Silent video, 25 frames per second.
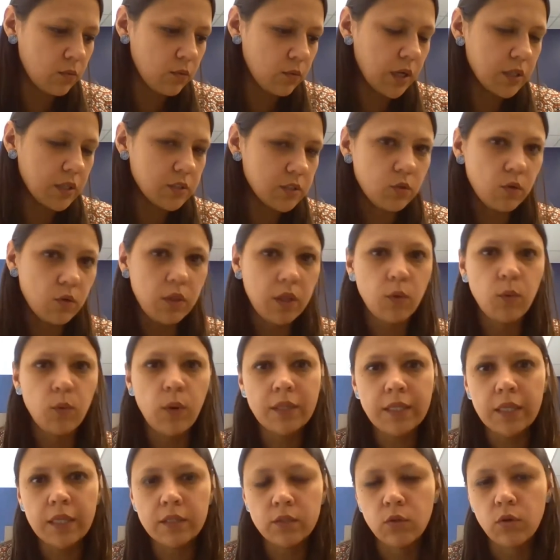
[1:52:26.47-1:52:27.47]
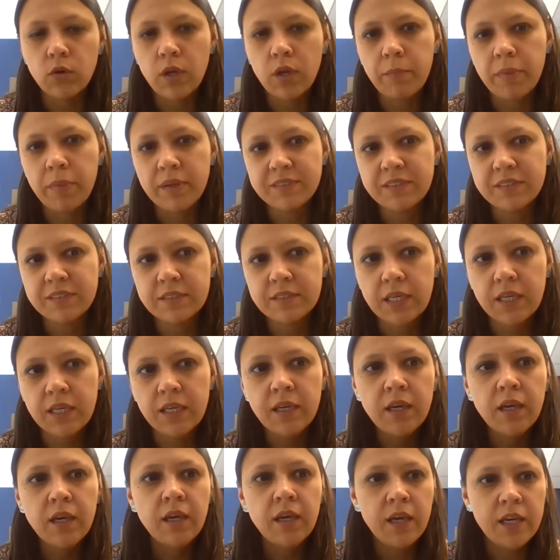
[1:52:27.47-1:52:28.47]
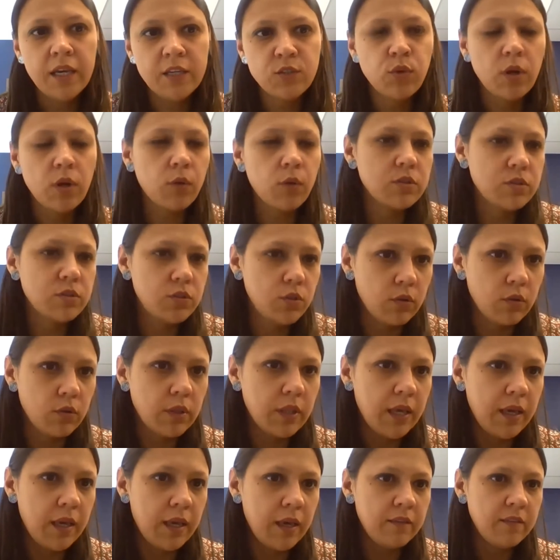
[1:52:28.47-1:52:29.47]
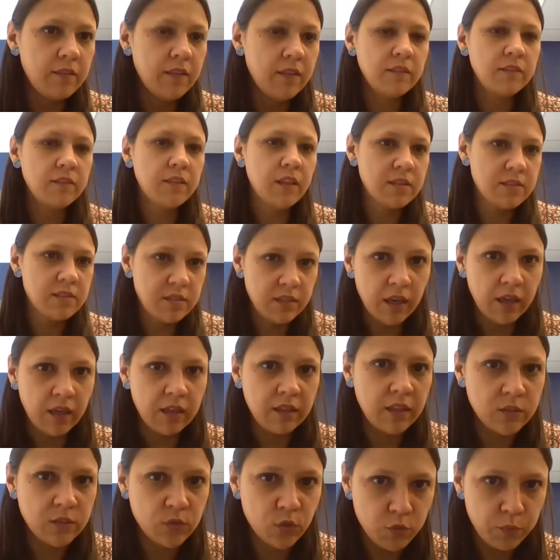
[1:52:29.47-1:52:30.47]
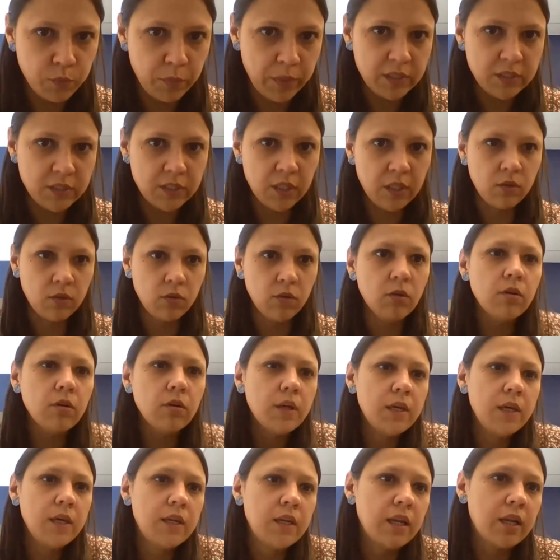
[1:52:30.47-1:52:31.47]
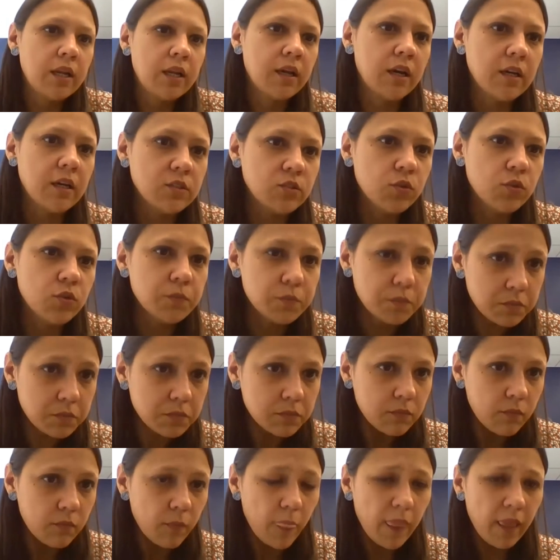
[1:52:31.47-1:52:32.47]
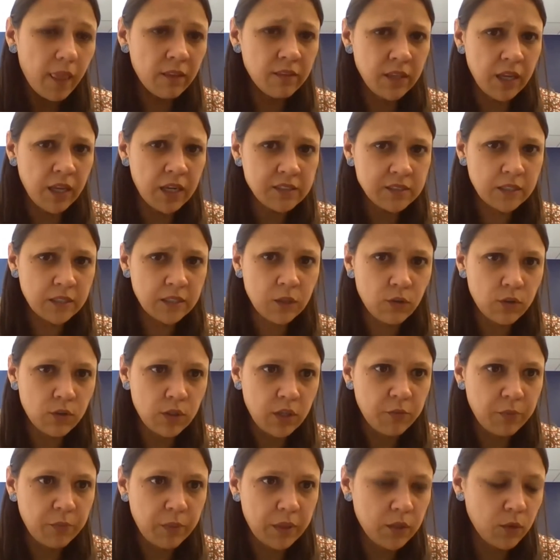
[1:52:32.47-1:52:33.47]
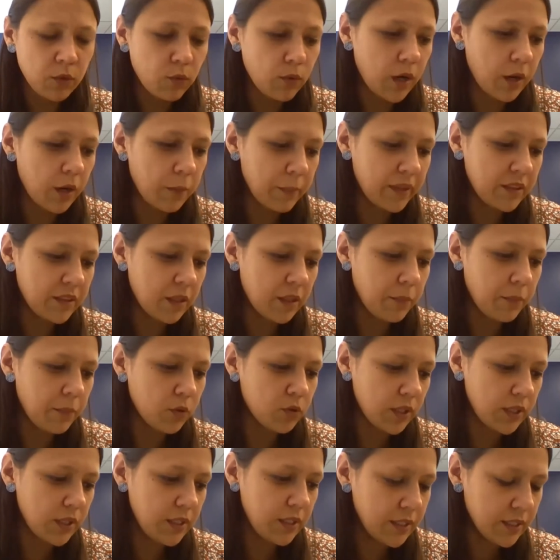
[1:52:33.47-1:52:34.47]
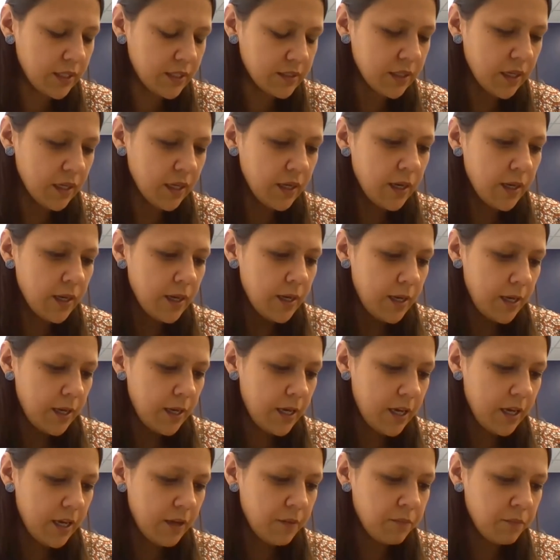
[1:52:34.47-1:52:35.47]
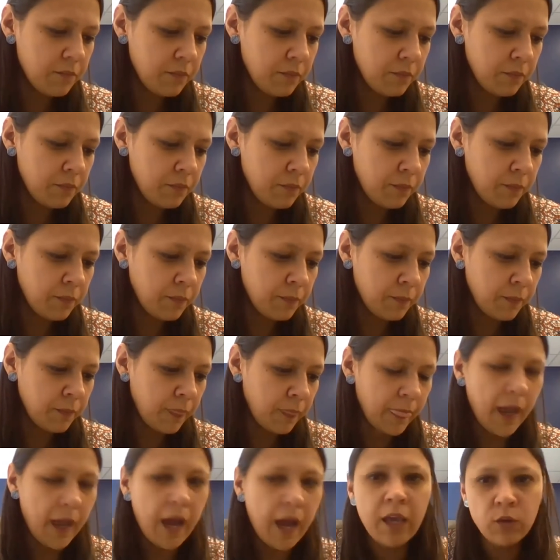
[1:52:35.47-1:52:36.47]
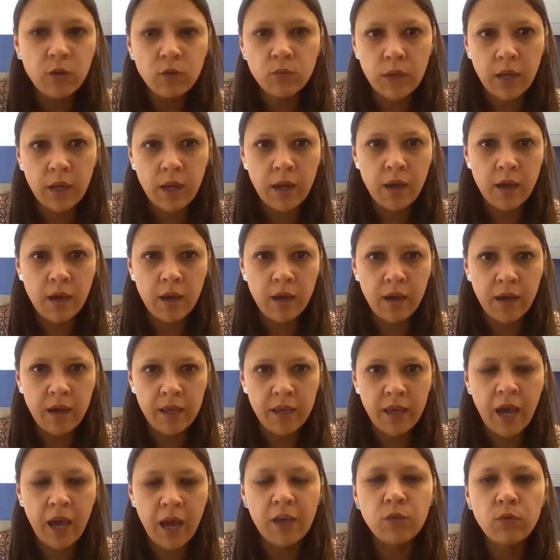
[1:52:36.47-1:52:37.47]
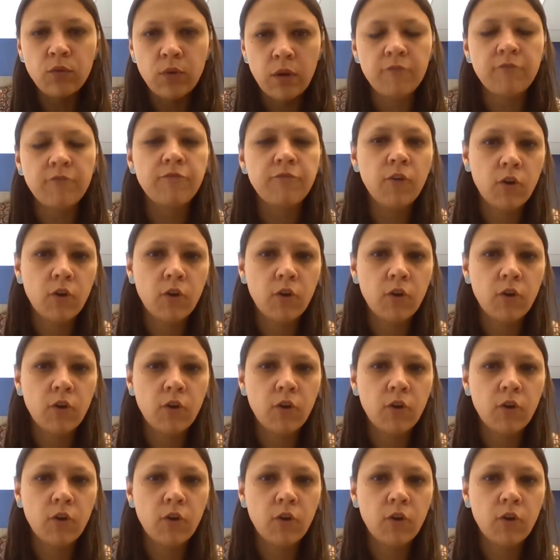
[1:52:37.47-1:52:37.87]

They can be arbitrary. It can be also a case of equality, but this is a matter of intensity and suspicion. In the case of specially protected categories,